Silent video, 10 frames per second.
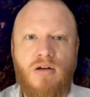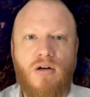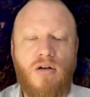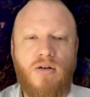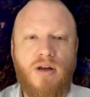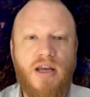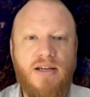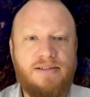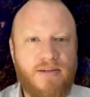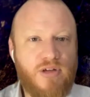on a
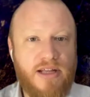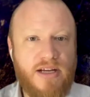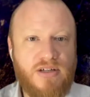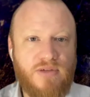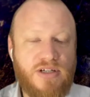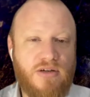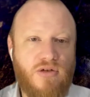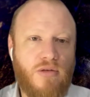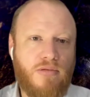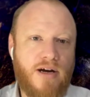simulation which
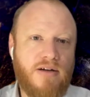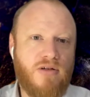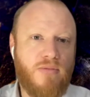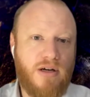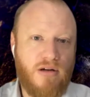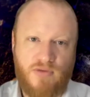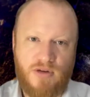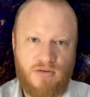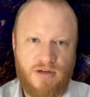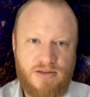incorporated
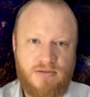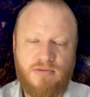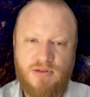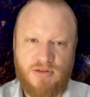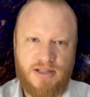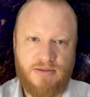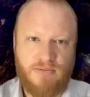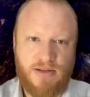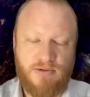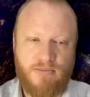non-Markovian noise. So that's
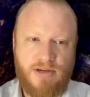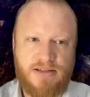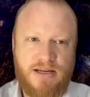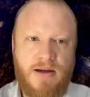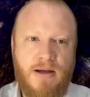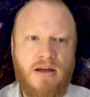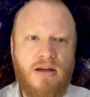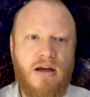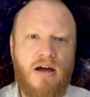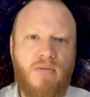what I meant to say.
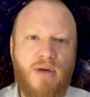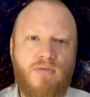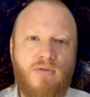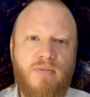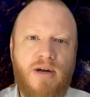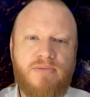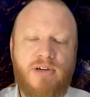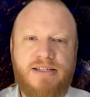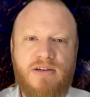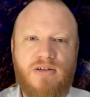And when
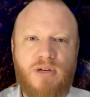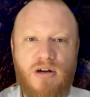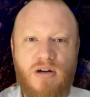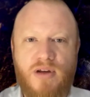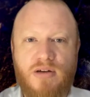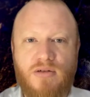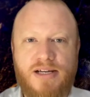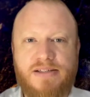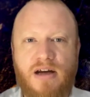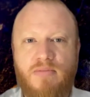I say non-Markovian
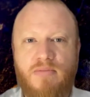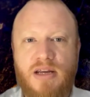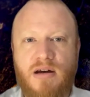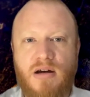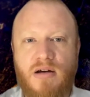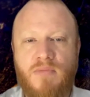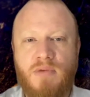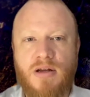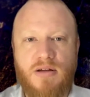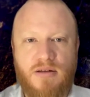noise, I mean
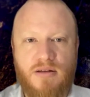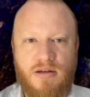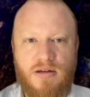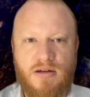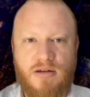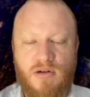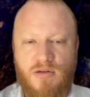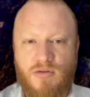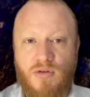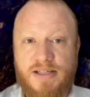the
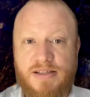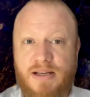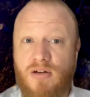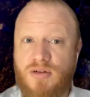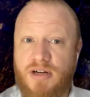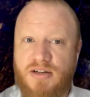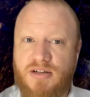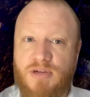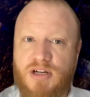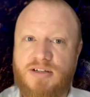noises that Andre
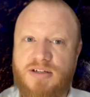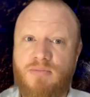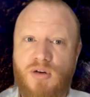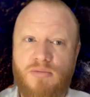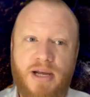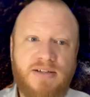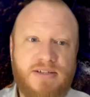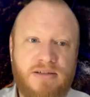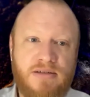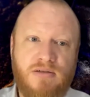actually mentioned in the
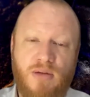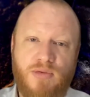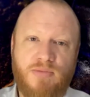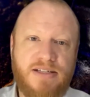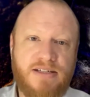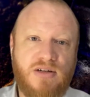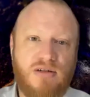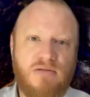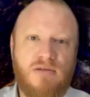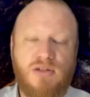model-based
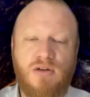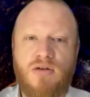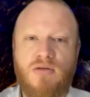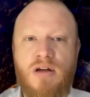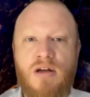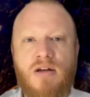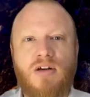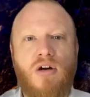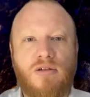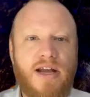optimization. So
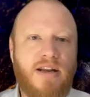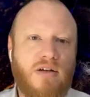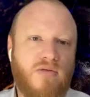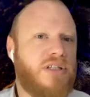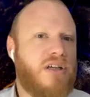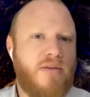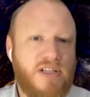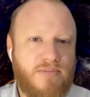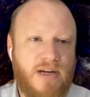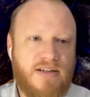correlated over time
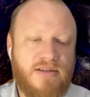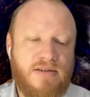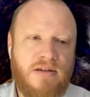and space.